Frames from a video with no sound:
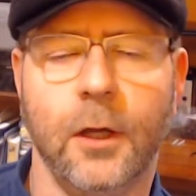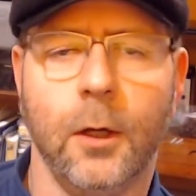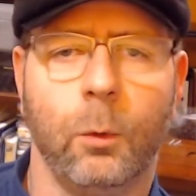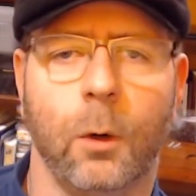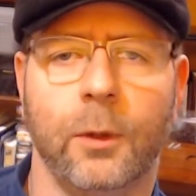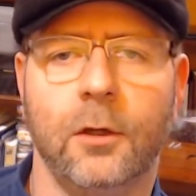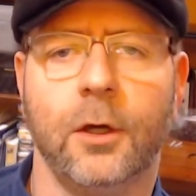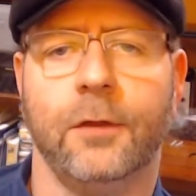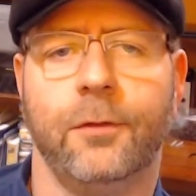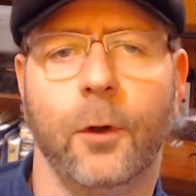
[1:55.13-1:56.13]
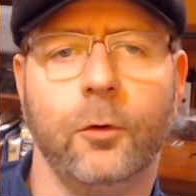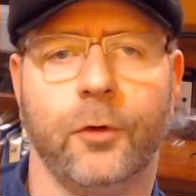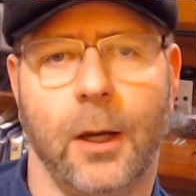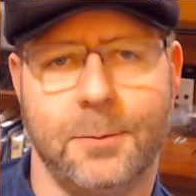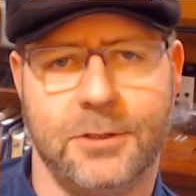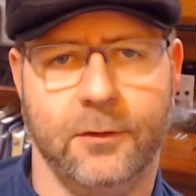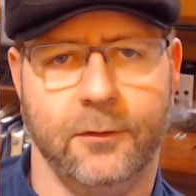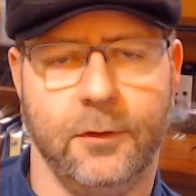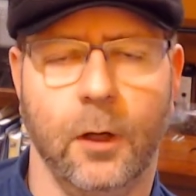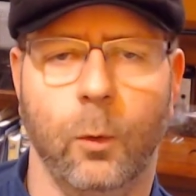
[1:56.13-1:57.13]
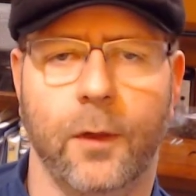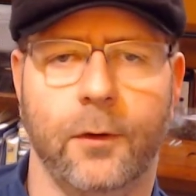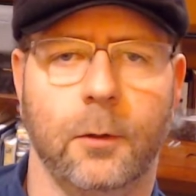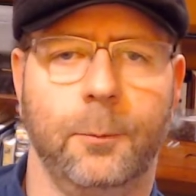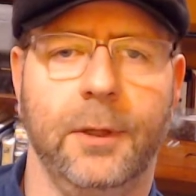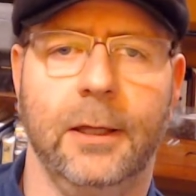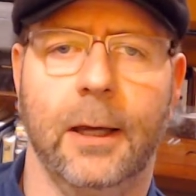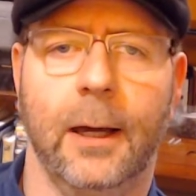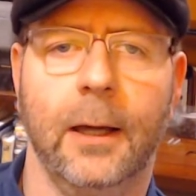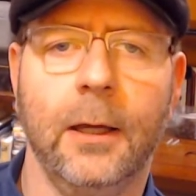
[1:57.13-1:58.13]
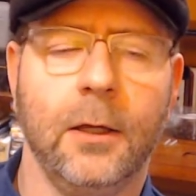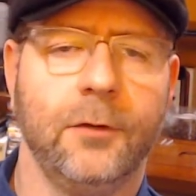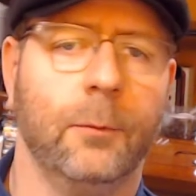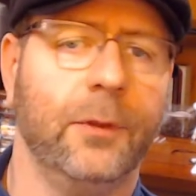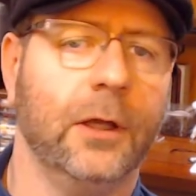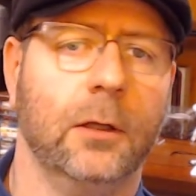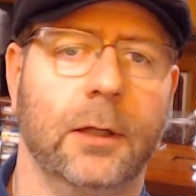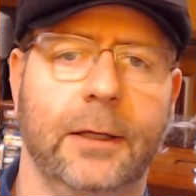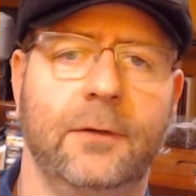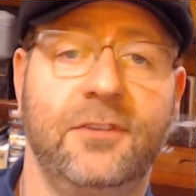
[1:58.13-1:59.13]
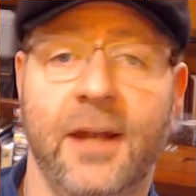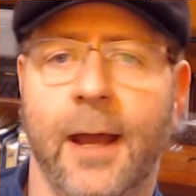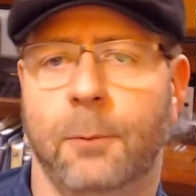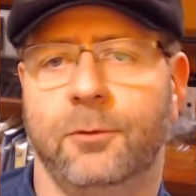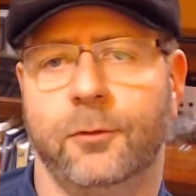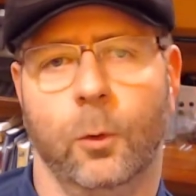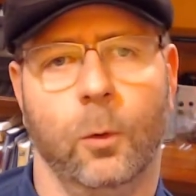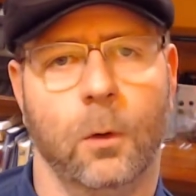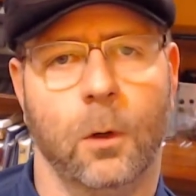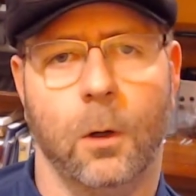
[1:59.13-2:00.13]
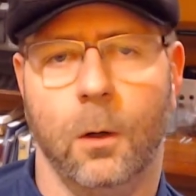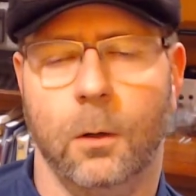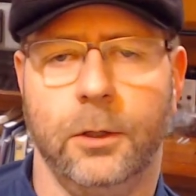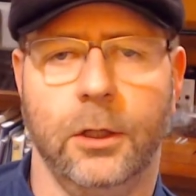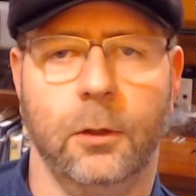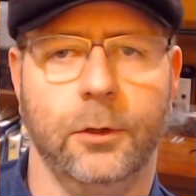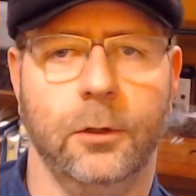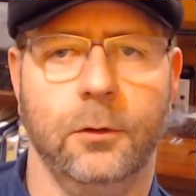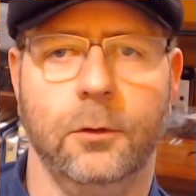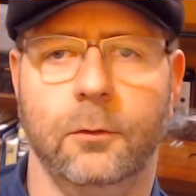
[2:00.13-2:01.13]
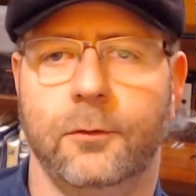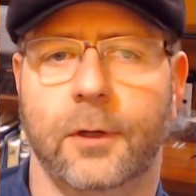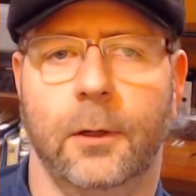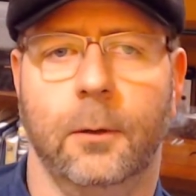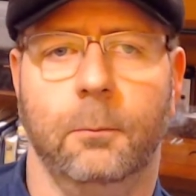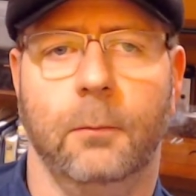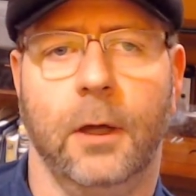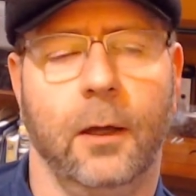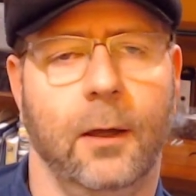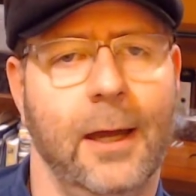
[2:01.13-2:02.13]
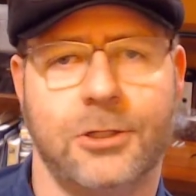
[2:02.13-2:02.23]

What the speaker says: where we look at those options, whether it be something like Synapse, or, you use Azure